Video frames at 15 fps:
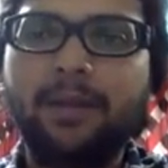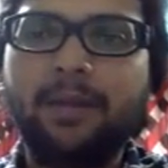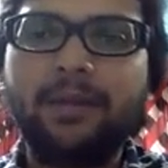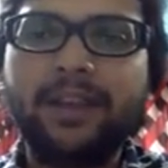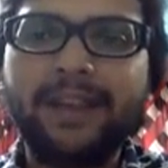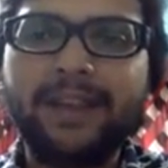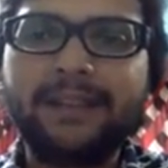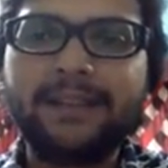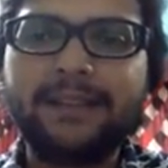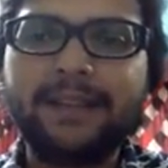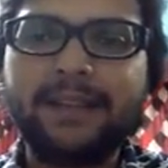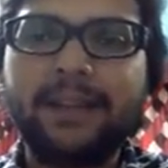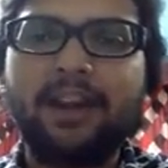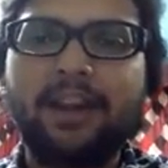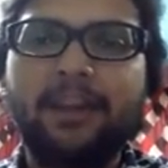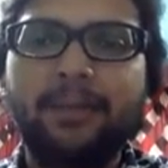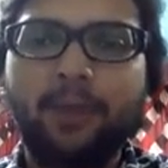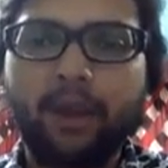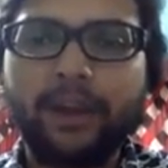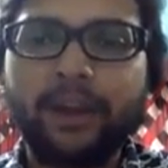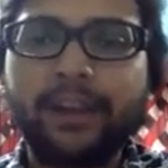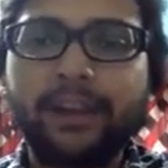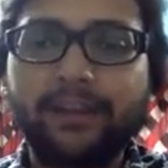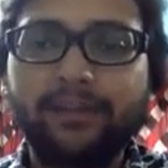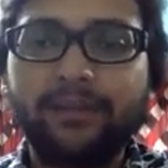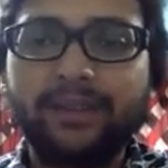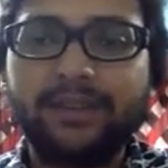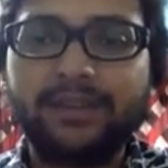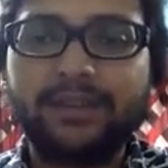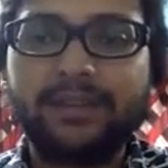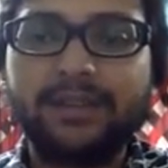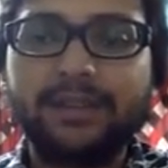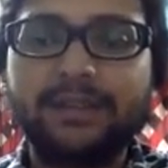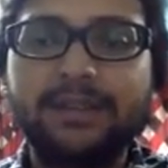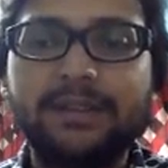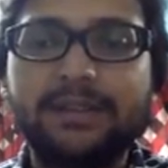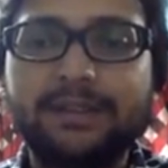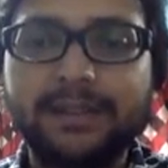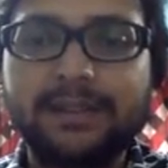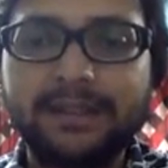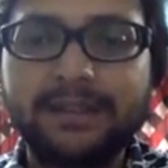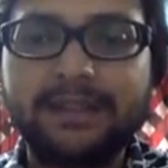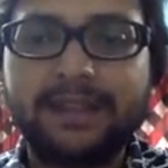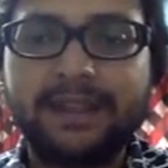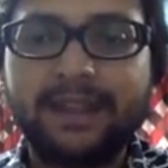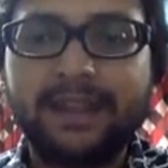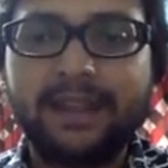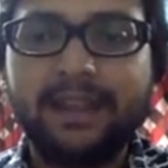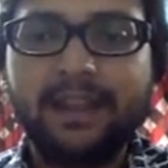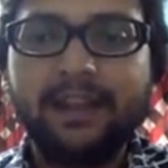we can say a body which sits there